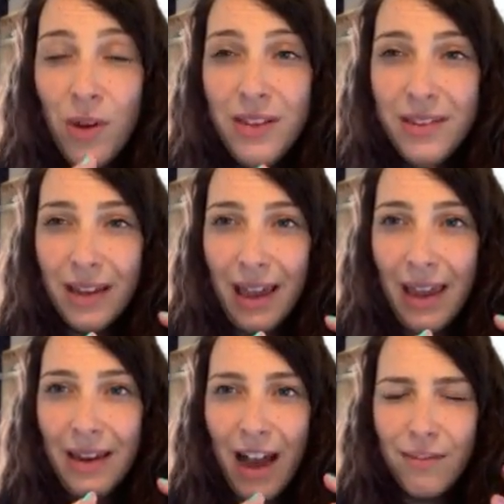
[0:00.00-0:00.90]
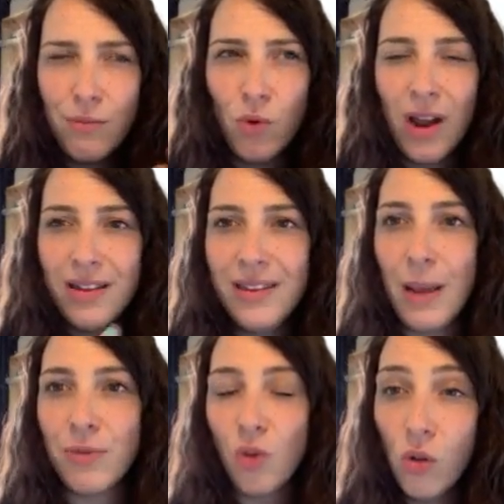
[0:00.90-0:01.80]
we need to again have more
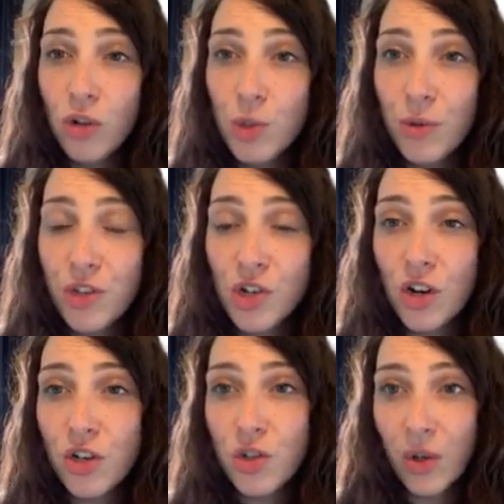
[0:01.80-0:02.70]
in-depth knowledge about the church,